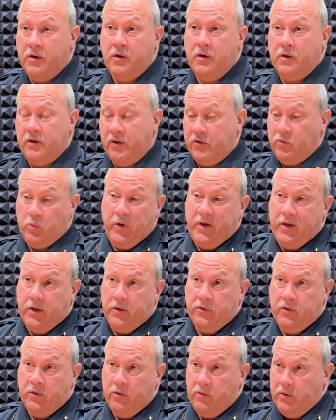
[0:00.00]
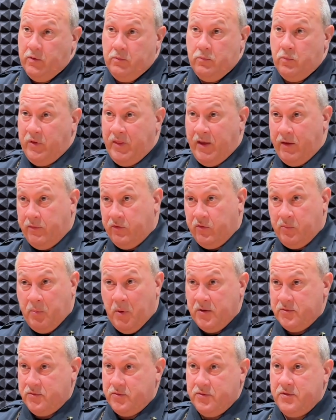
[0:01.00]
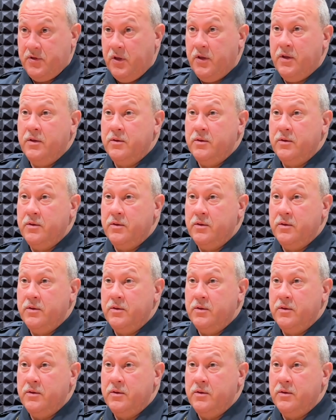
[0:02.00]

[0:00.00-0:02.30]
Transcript: Because we couldn't do it without the sponsors.